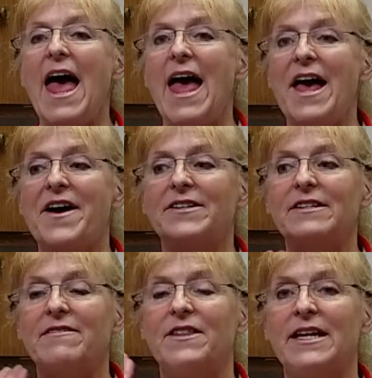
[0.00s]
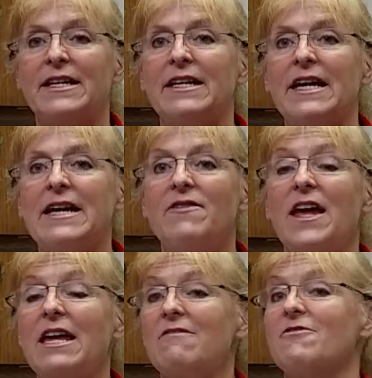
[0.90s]
and then
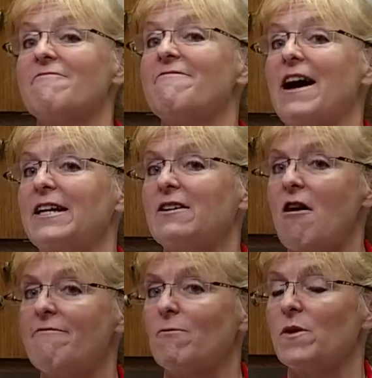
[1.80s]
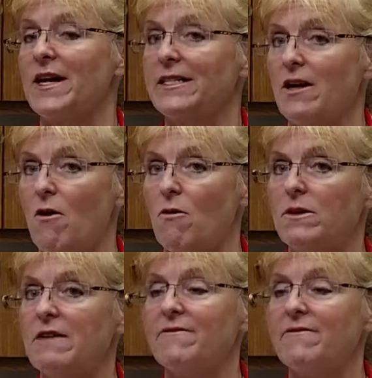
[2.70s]
they either fight it off or they don't.